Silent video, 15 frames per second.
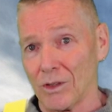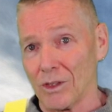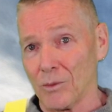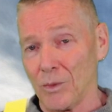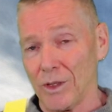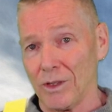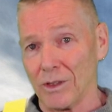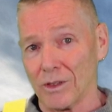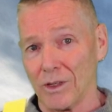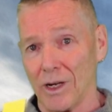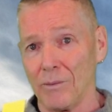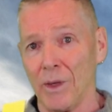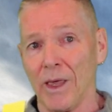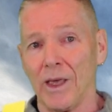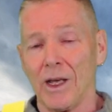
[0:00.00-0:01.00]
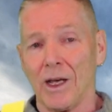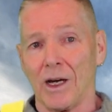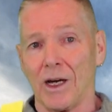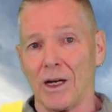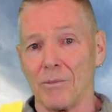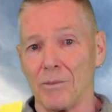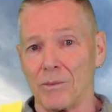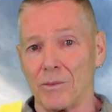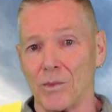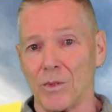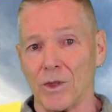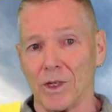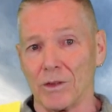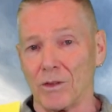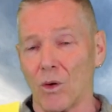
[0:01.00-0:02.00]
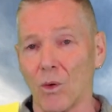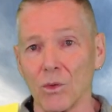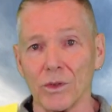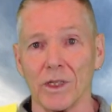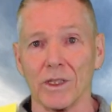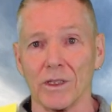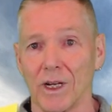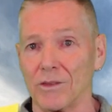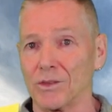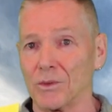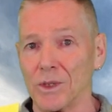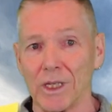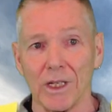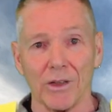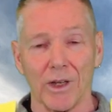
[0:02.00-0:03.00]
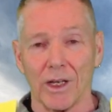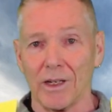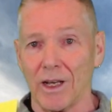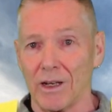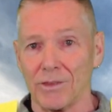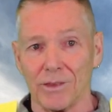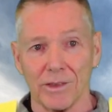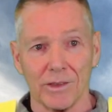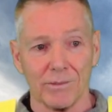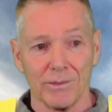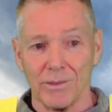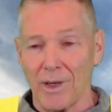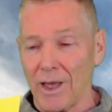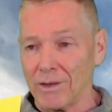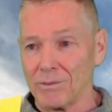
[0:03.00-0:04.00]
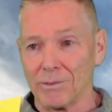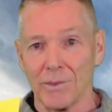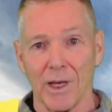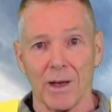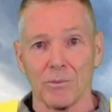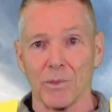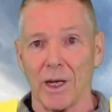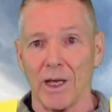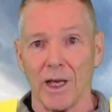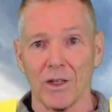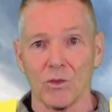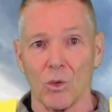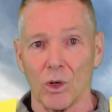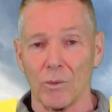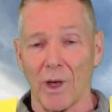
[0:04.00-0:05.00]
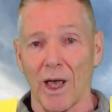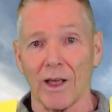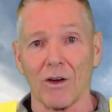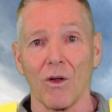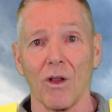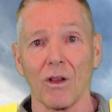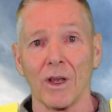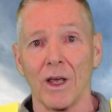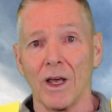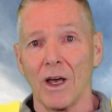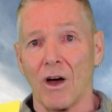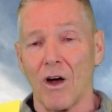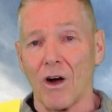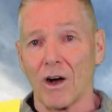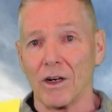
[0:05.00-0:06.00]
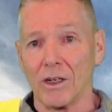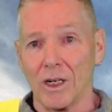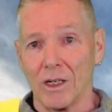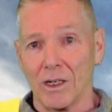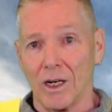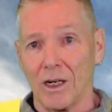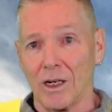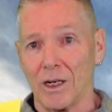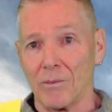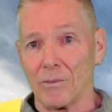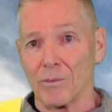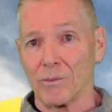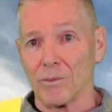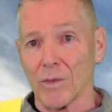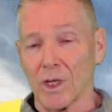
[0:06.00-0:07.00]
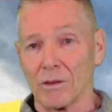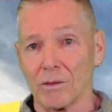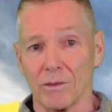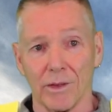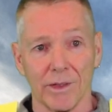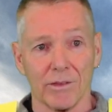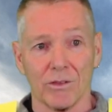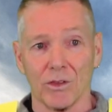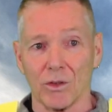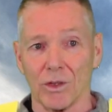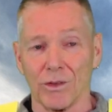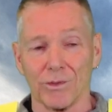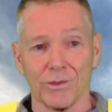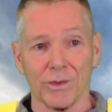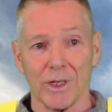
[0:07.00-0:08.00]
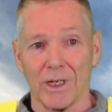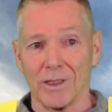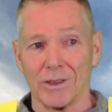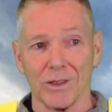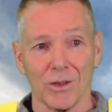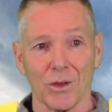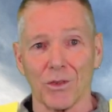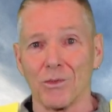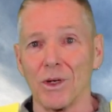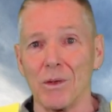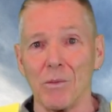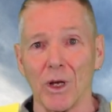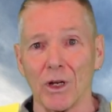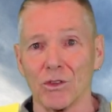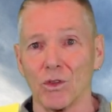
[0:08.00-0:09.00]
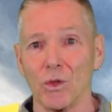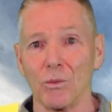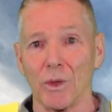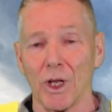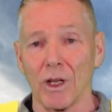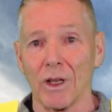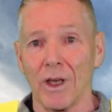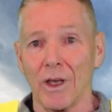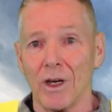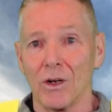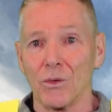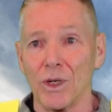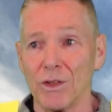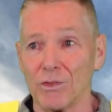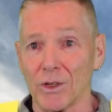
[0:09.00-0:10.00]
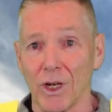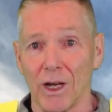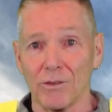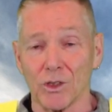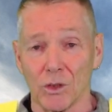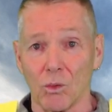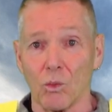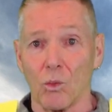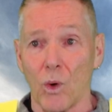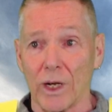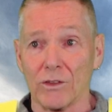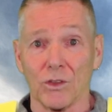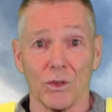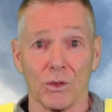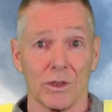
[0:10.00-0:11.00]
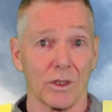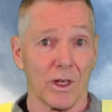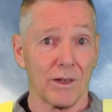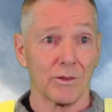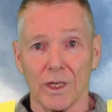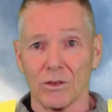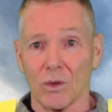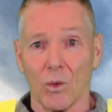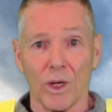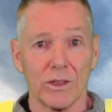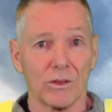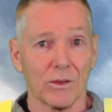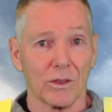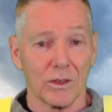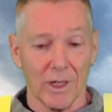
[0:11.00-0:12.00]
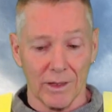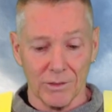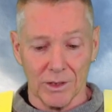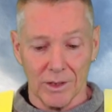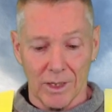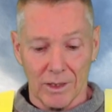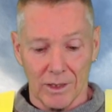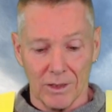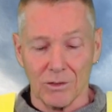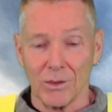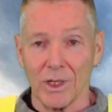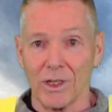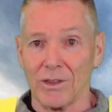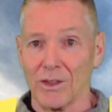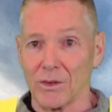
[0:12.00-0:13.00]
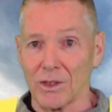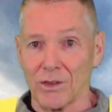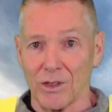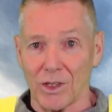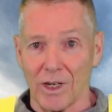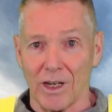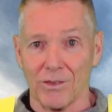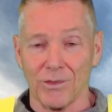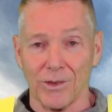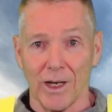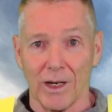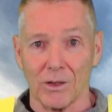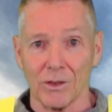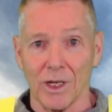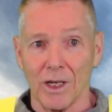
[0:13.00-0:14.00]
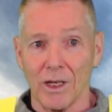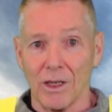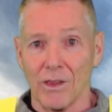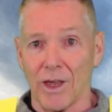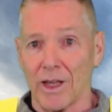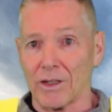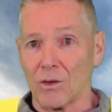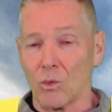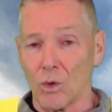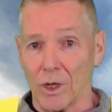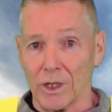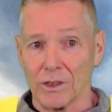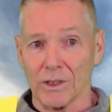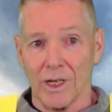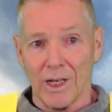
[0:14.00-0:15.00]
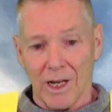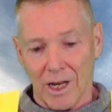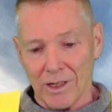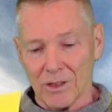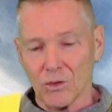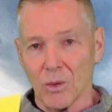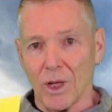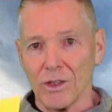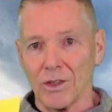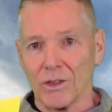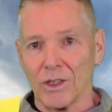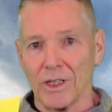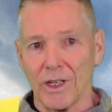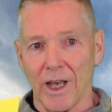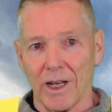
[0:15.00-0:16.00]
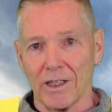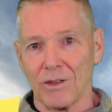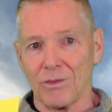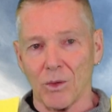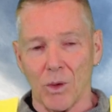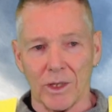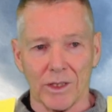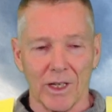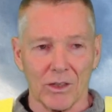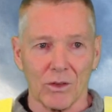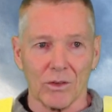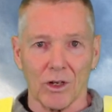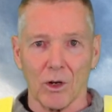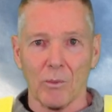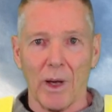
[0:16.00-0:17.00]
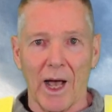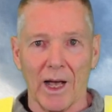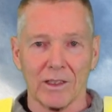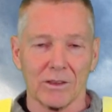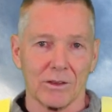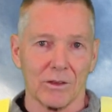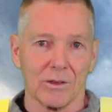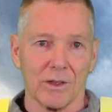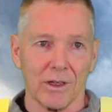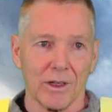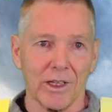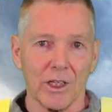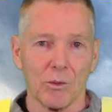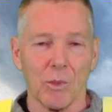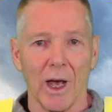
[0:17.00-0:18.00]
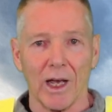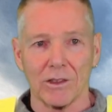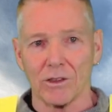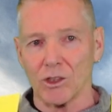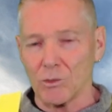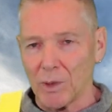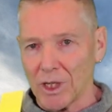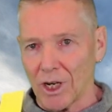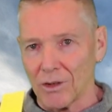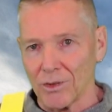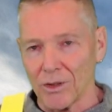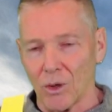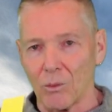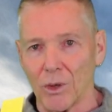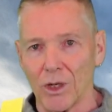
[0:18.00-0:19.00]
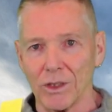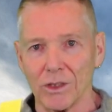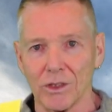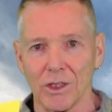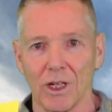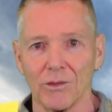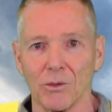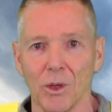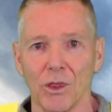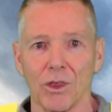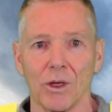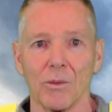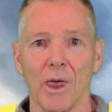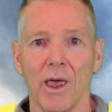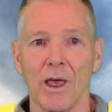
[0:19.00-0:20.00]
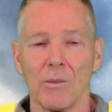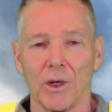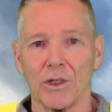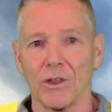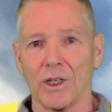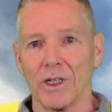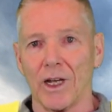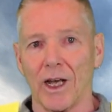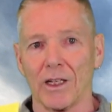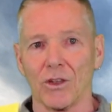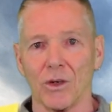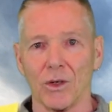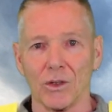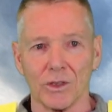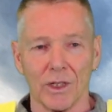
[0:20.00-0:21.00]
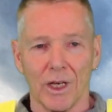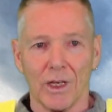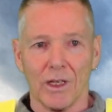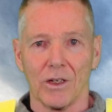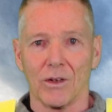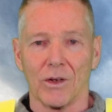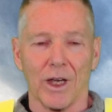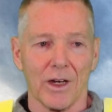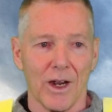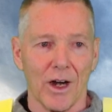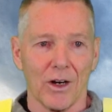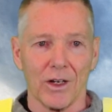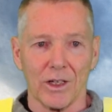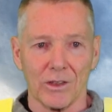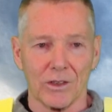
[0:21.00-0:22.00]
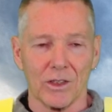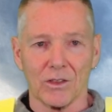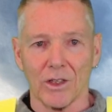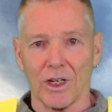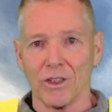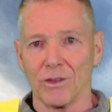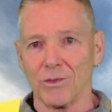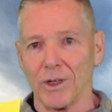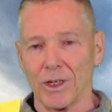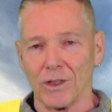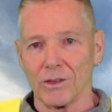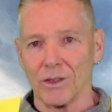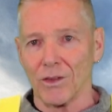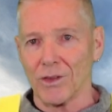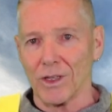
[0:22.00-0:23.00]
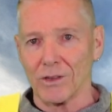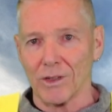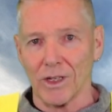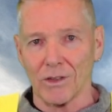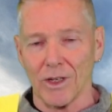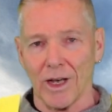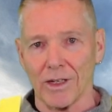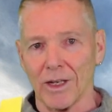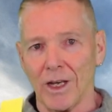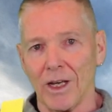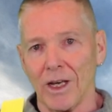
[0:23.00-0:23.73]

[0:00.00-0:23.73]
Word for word: a long period of time, um, the only gloves really that have eh, kept my hands warm at all are um, the sort of uh, you know three mil, two mil reef gloves or wetsuit gloves. So wetsuit gloves is really the only thing I have found that works. And as well, you can get, if you want, you can get the little packs, the little heat packs. Just be careful you don't burn yourself with them, but you can add those, you know, in areas inside your fingers and things like that.